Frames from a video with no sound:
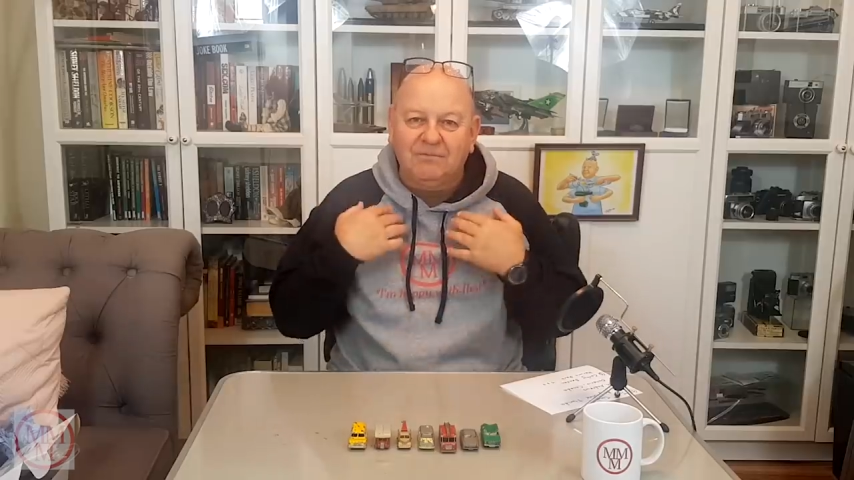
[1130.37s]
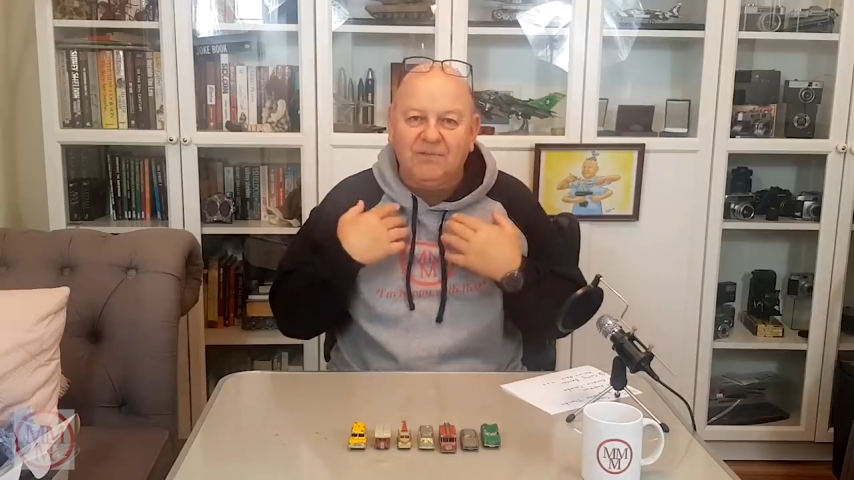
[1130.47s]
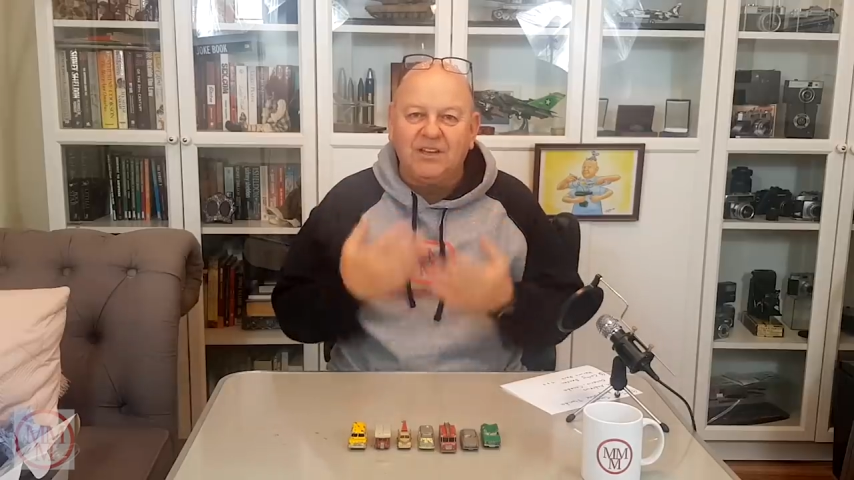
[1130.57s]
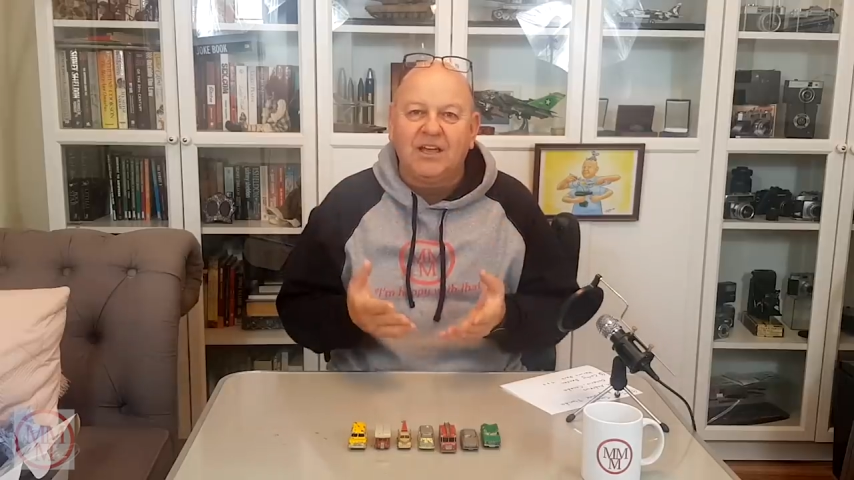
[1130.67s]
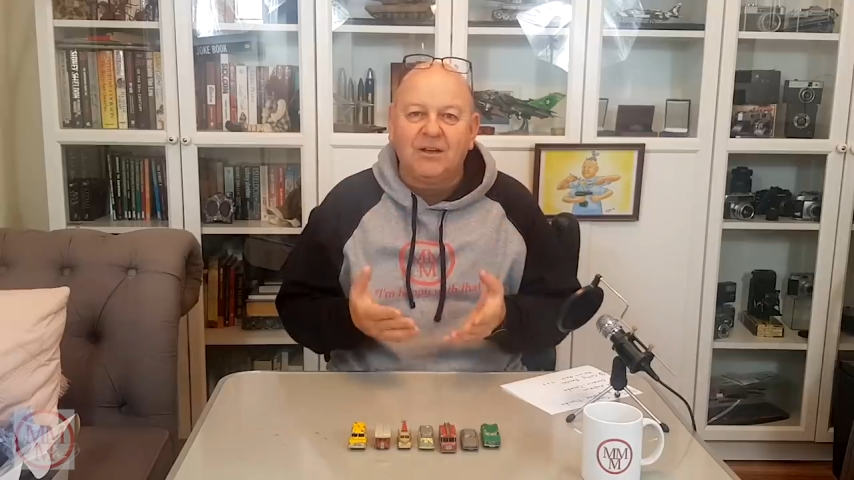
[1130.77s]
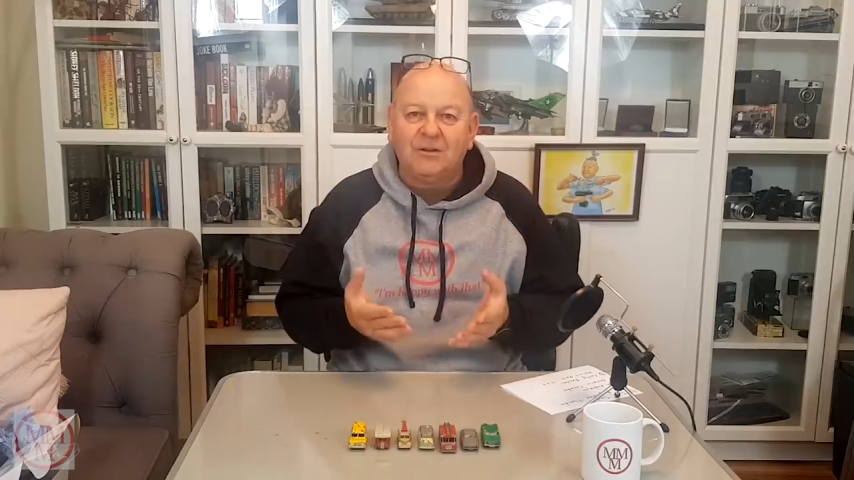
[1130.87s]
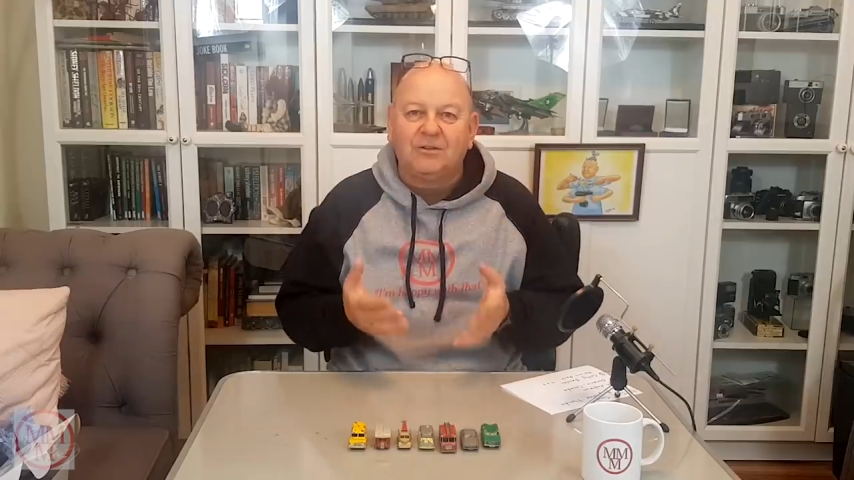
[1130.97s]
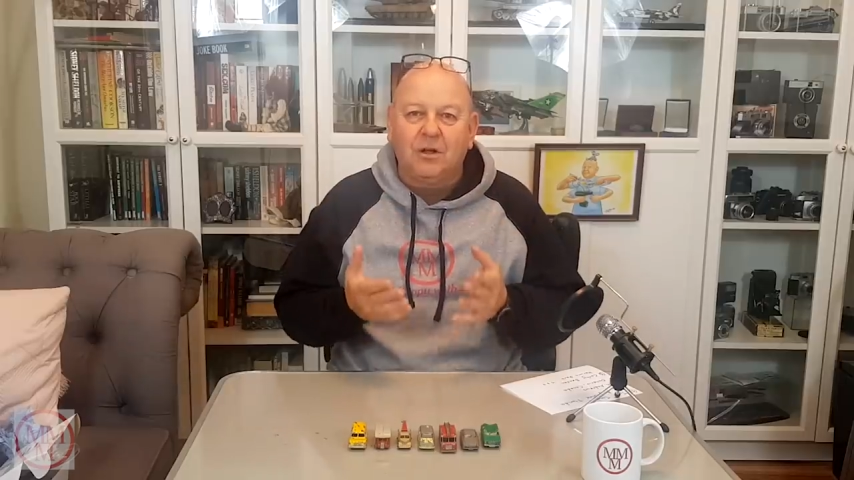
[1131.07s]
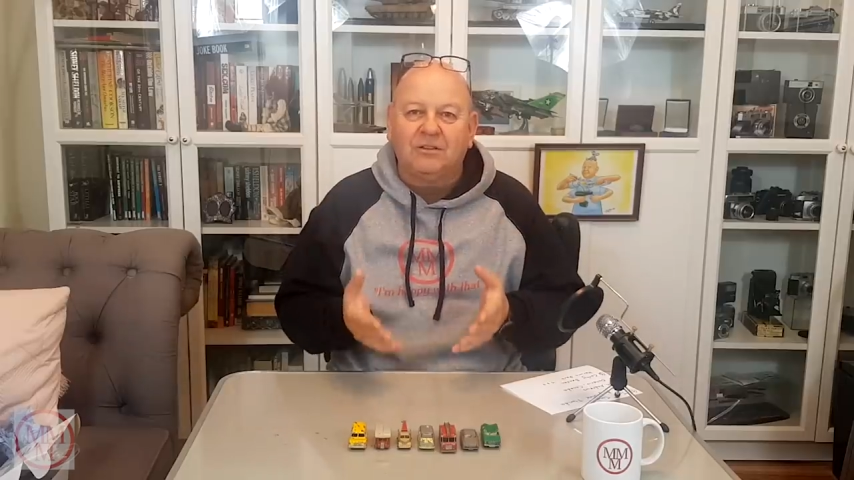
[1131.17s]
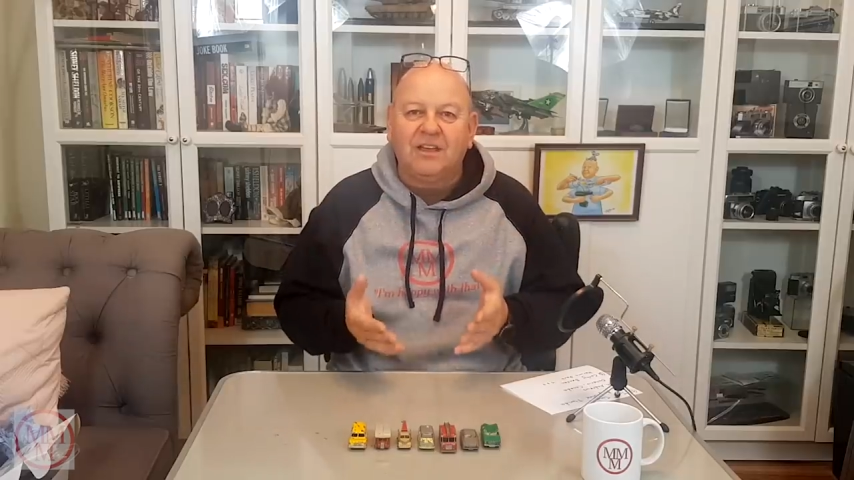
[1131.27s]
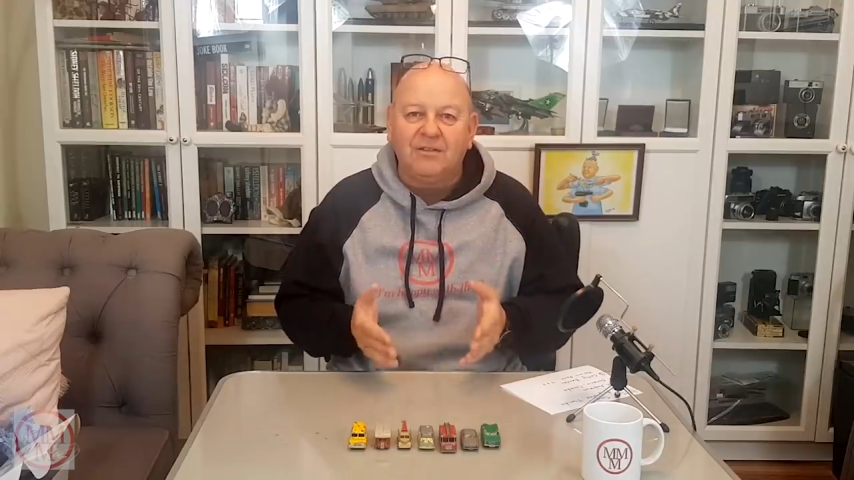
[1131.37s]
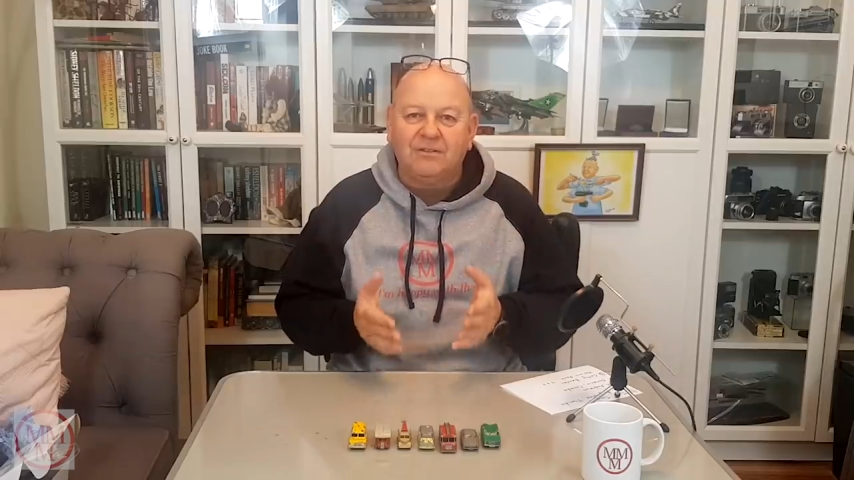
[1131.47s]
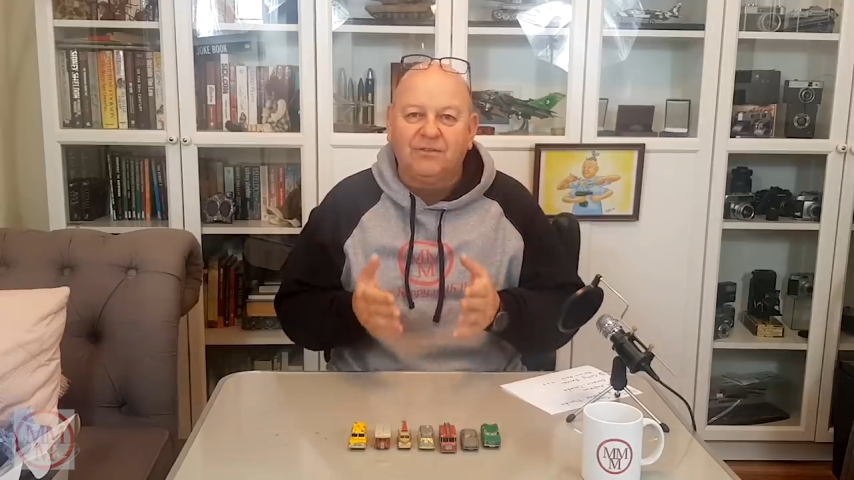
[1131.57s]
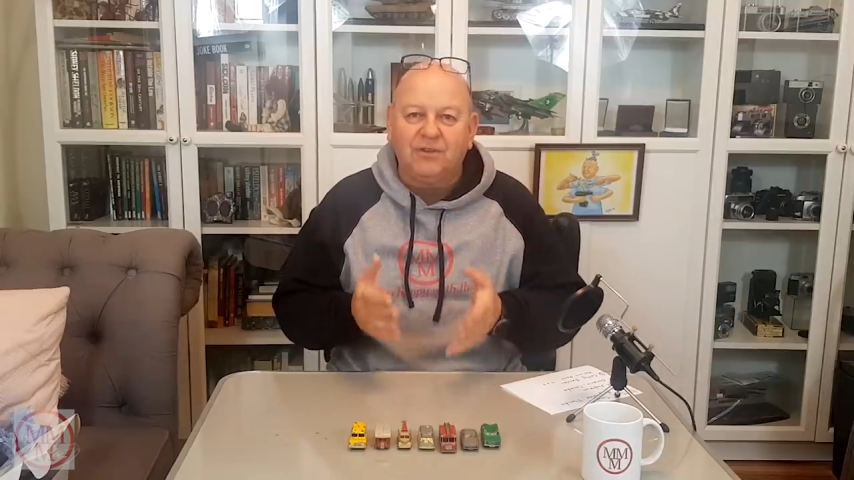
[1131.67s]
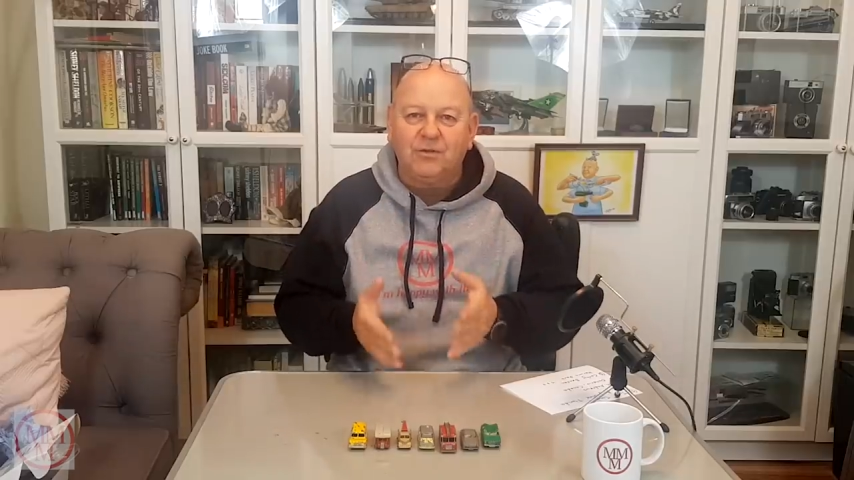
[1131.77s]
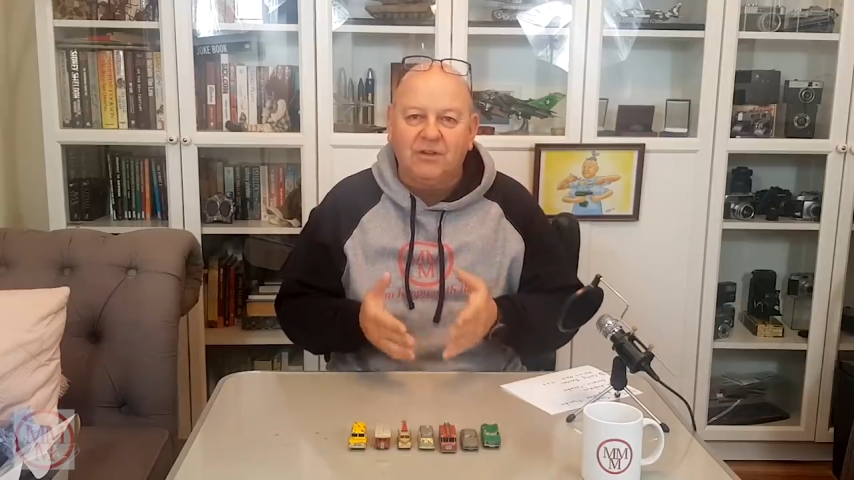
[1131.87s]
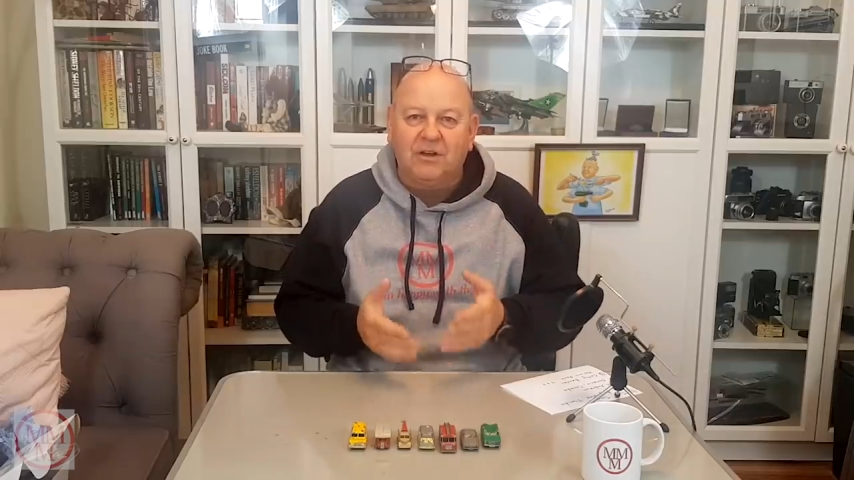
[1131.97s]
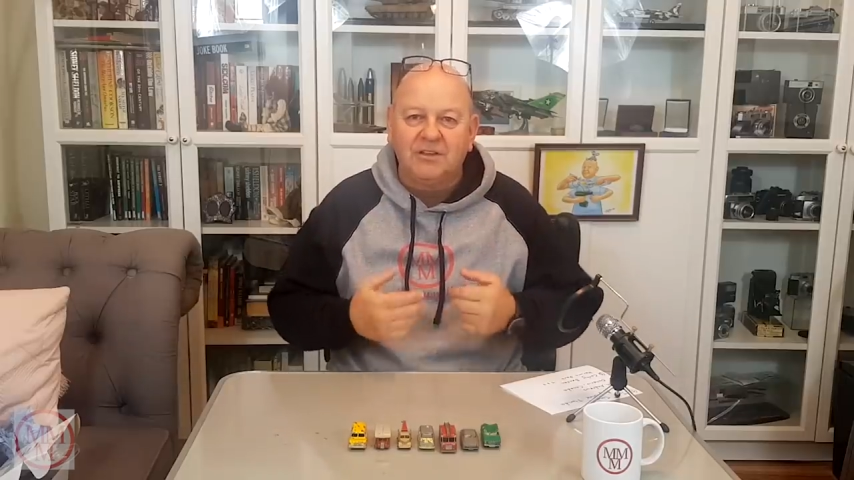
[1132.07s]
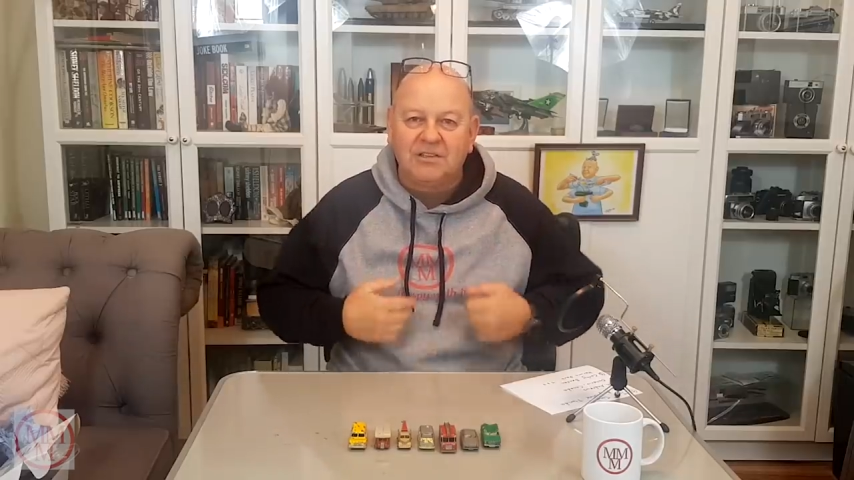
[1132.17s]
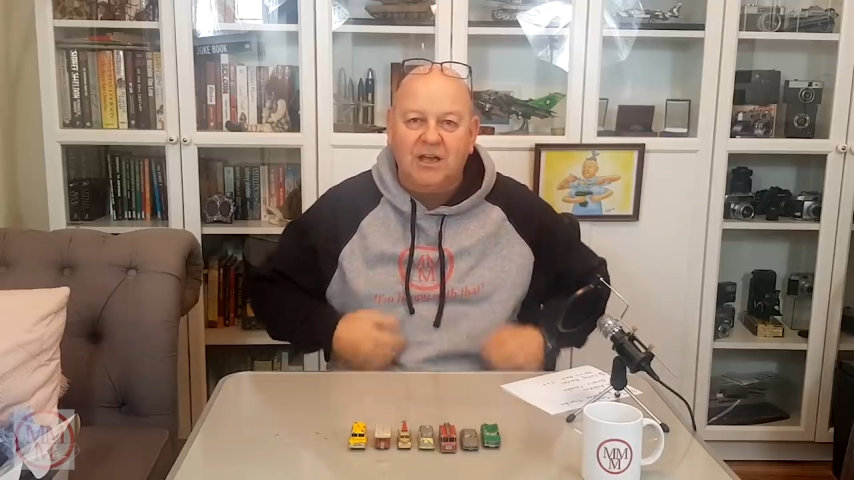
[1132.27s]
video content for you
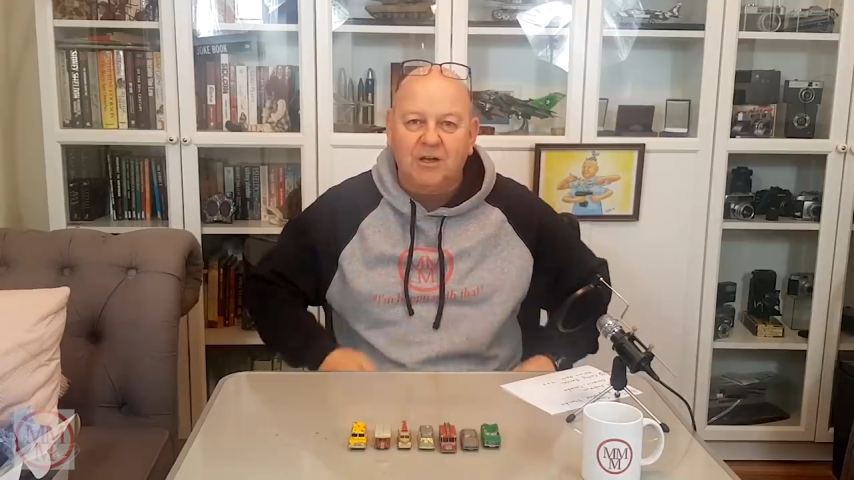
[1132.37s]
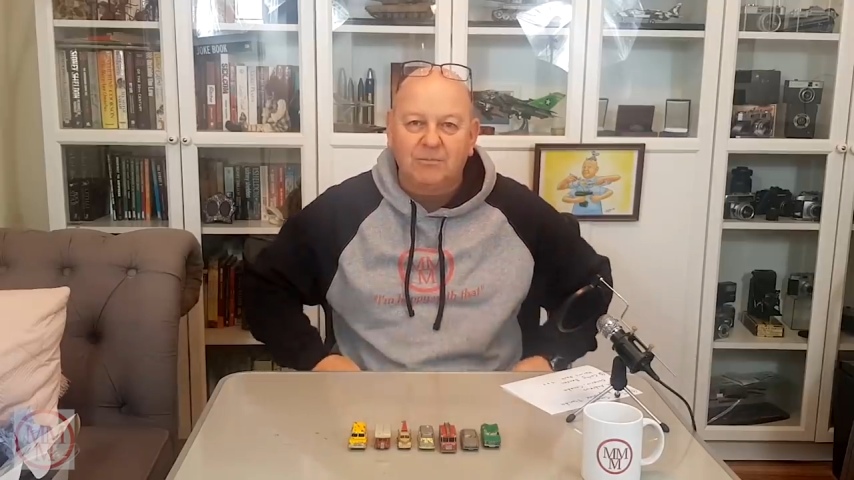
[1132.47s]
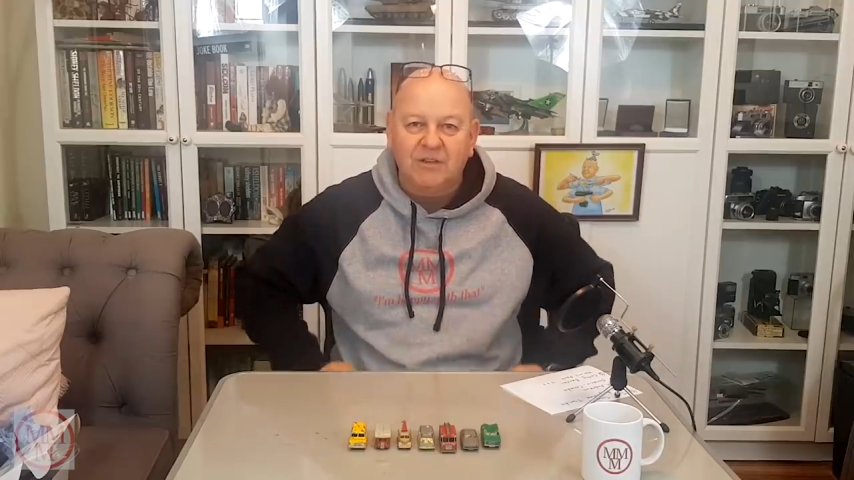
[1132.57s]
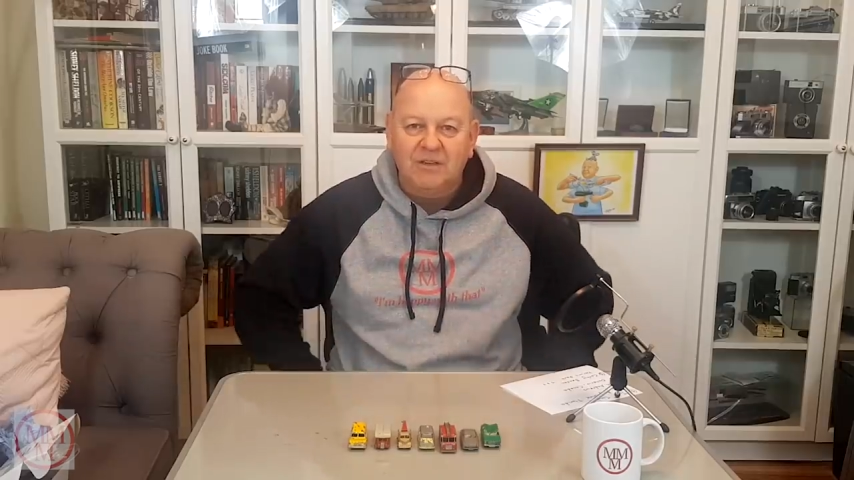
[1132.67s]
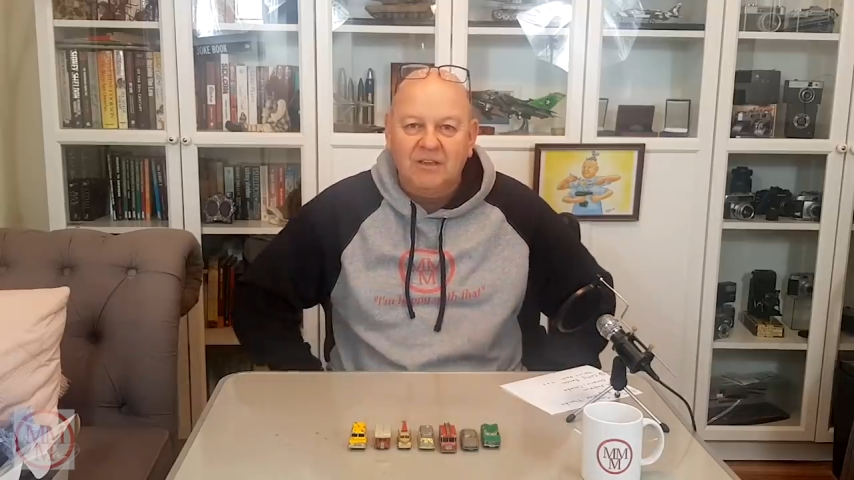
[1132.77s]
guys at home